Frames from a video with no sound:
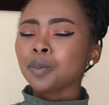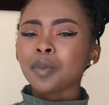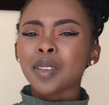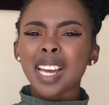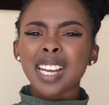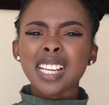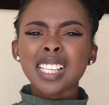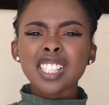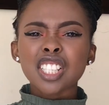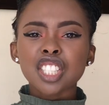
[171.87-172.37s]

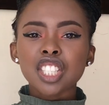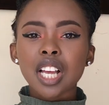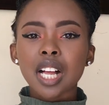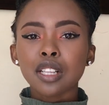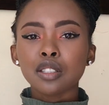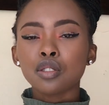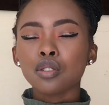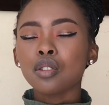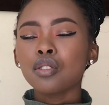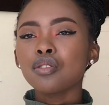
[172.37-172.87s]
And as a
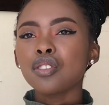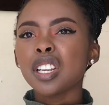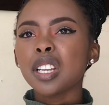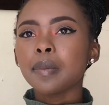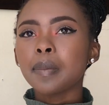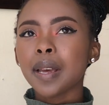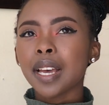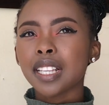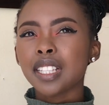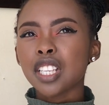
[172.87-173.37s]
child, you don't really
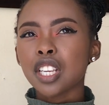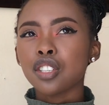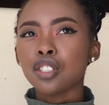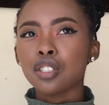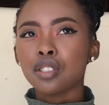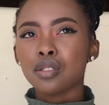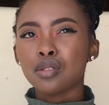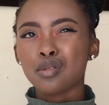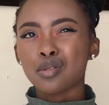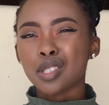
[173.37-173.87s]
pay
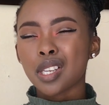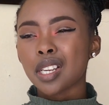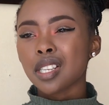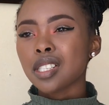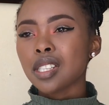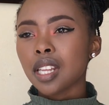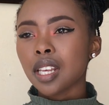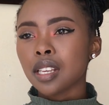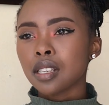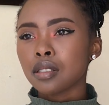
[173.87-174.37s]
attention to such
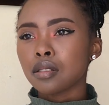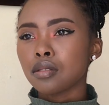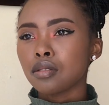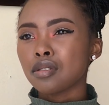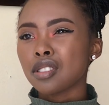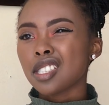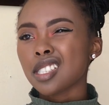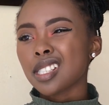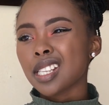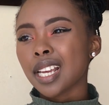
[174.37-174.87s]
things. You're
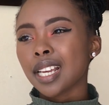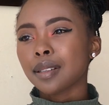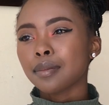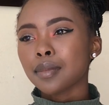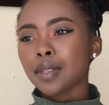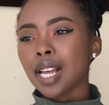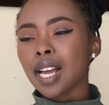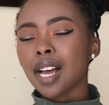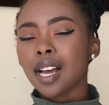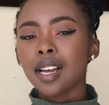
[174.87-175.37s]
just like,
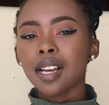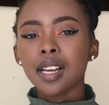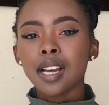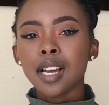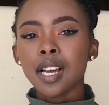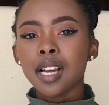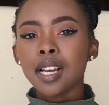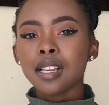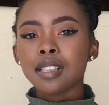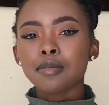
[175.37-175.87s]

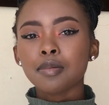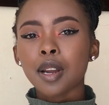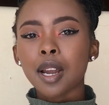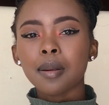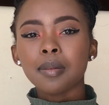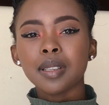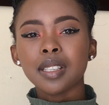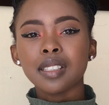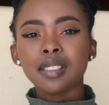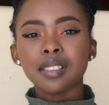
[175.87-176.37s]
it's
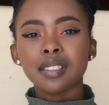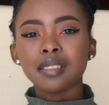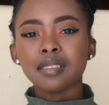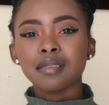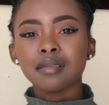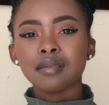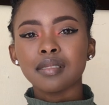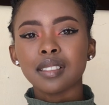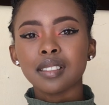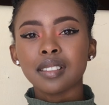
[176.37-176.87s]
probably,
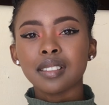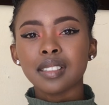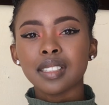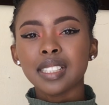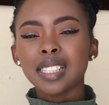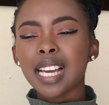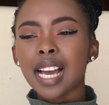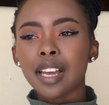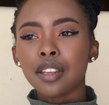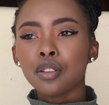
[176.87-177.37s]

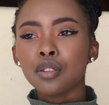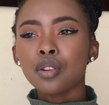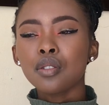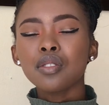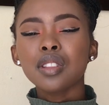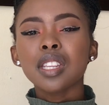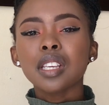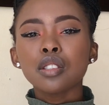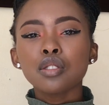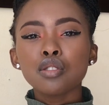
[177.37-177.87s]
yeah, you don't
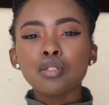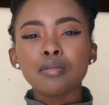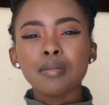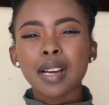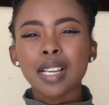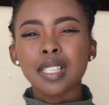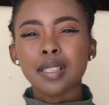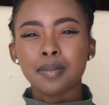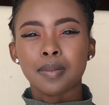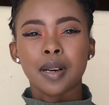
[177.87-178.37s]
think too
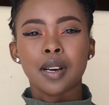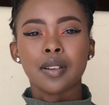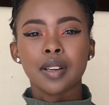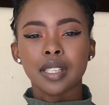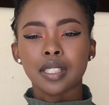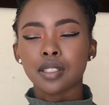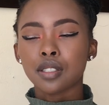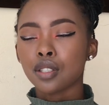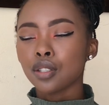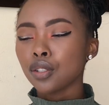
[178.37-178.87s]
much about
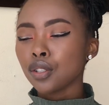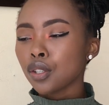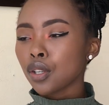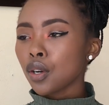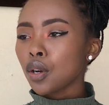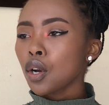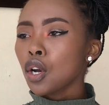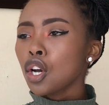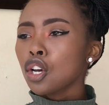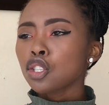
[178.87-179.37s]
it,
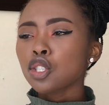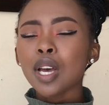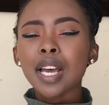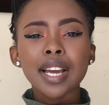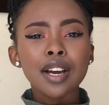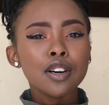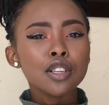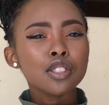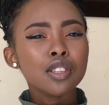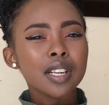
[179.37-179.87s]
So I
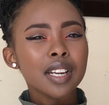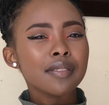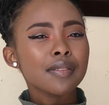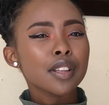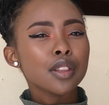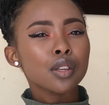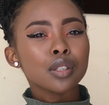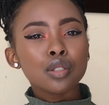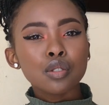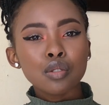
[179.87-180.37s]
also never
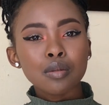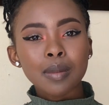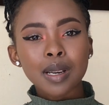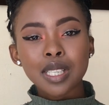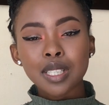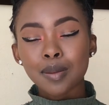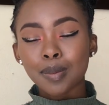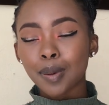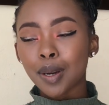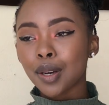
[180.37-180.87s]
thought too
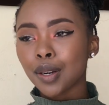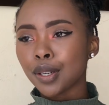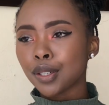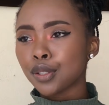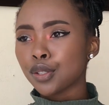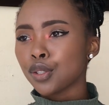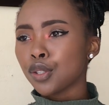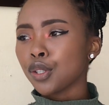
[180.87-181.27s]
much about it,